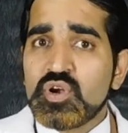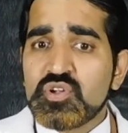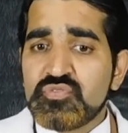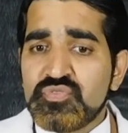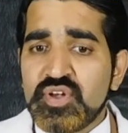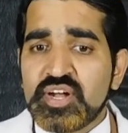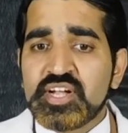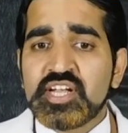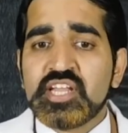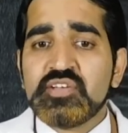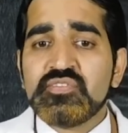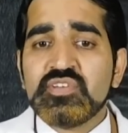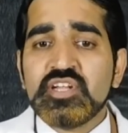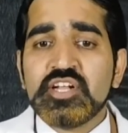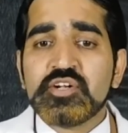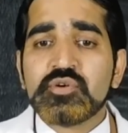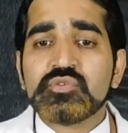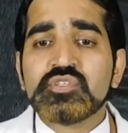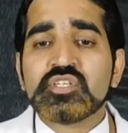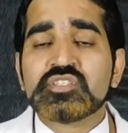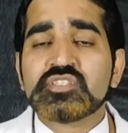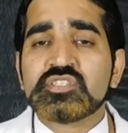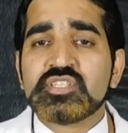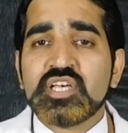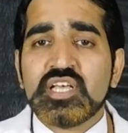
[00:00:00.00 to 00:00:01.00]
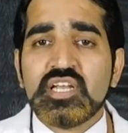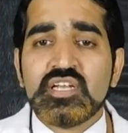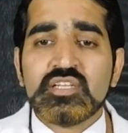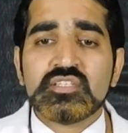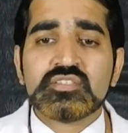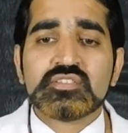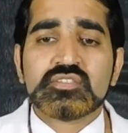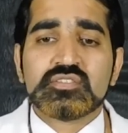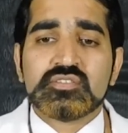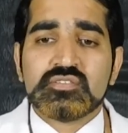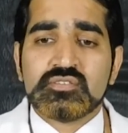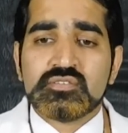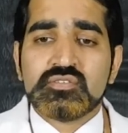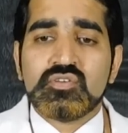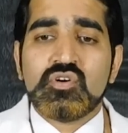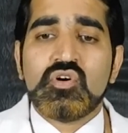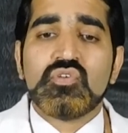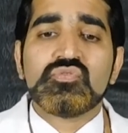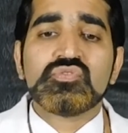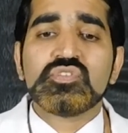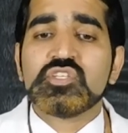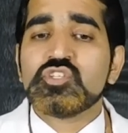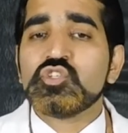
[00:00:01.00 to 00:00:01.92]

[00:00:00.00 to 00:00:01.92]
effectively to the cells of the